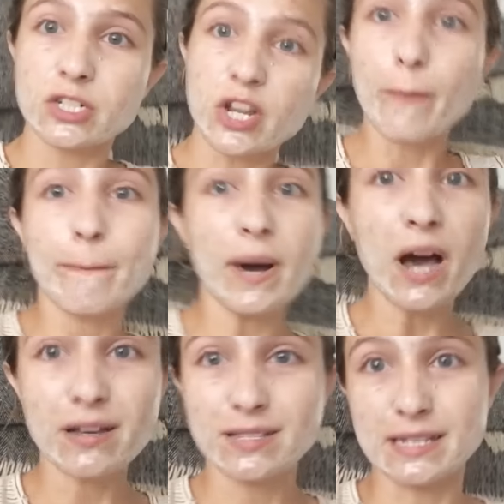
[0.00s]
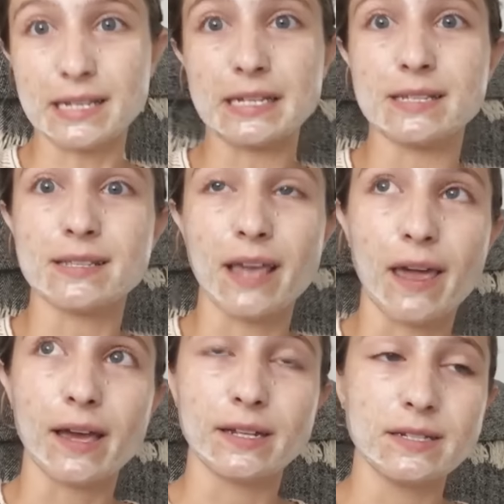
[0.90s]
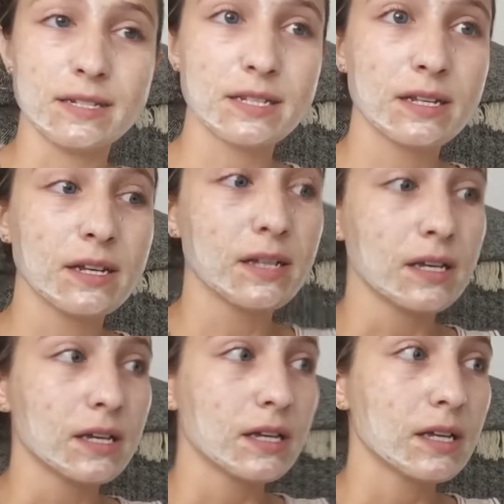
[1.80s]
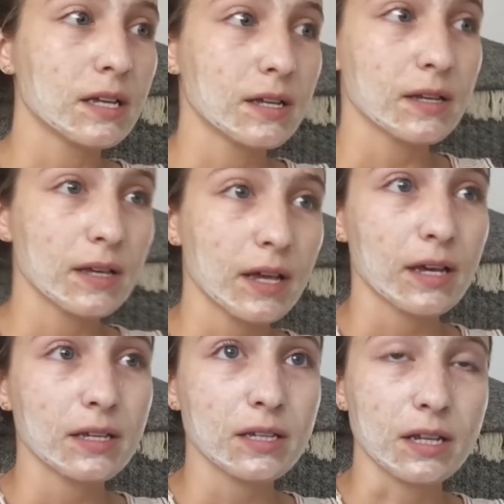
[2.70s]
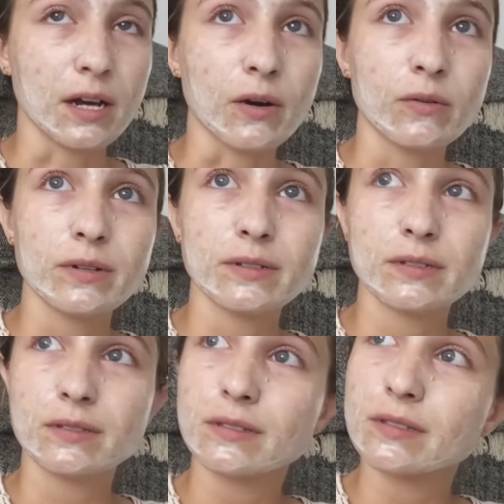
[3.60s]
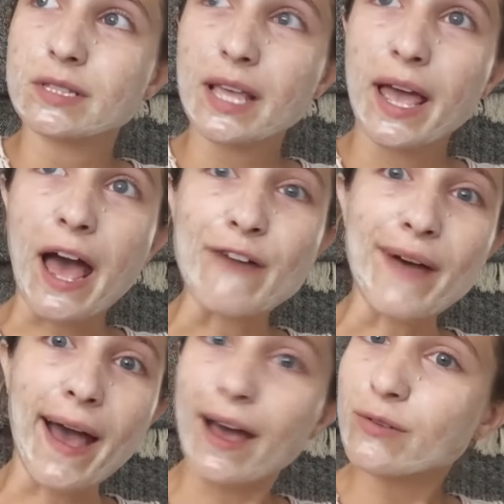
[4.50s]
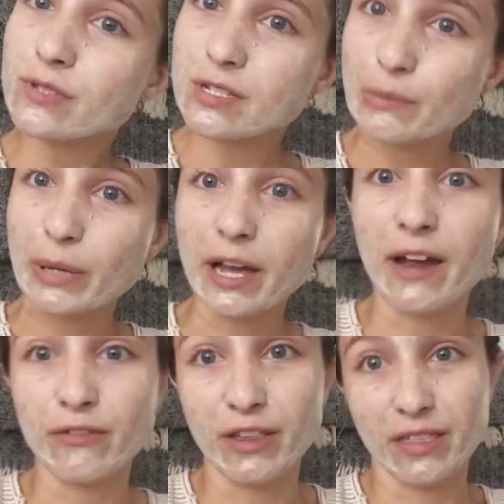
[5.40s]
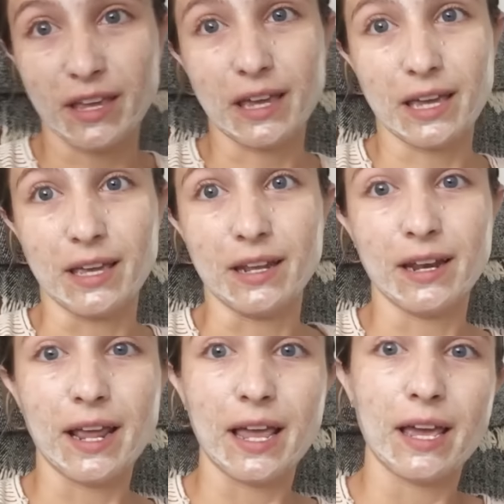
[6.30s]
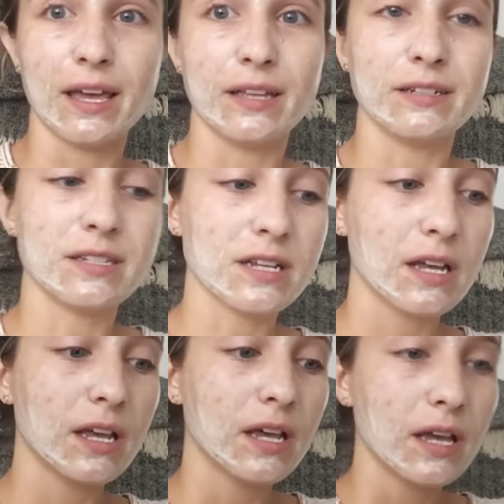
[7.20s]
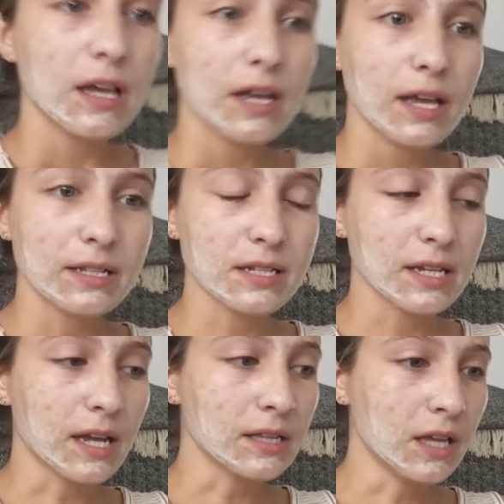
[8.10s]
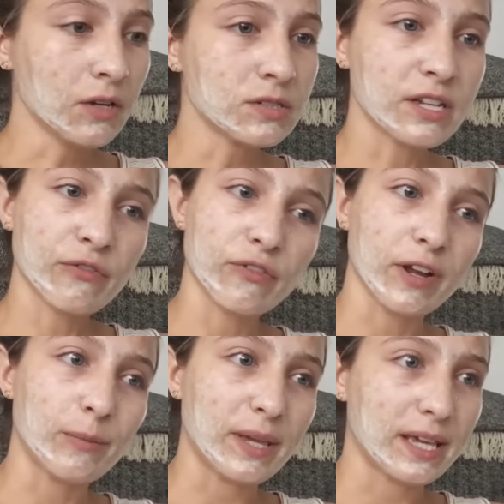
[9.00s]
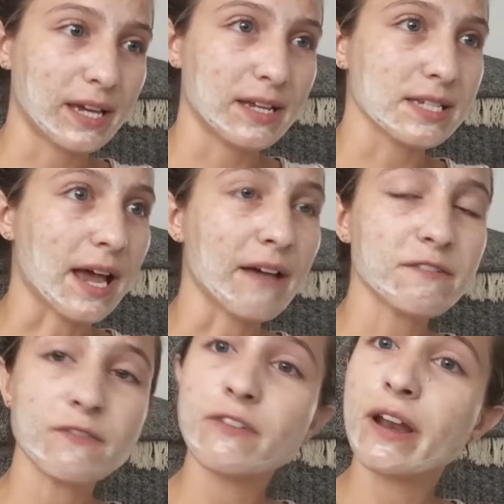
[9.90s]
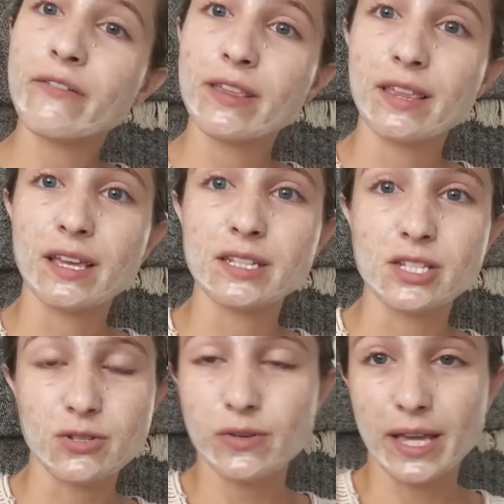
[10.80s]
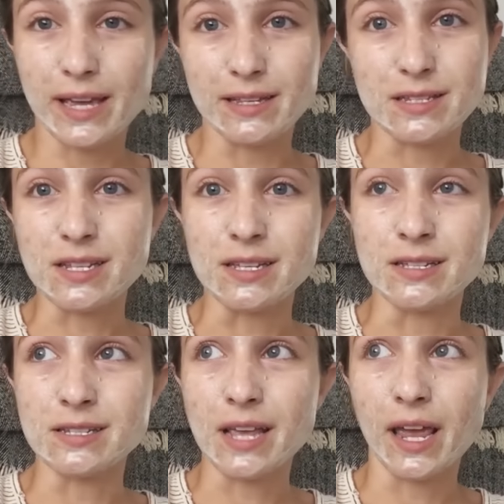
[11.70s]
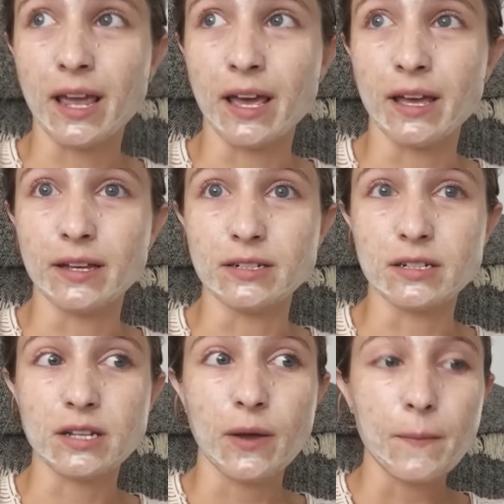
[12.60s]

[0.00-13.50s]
ship boxes and, you know, have a house to put everything in. And it's a little different because I have to fit everything in suitcases, and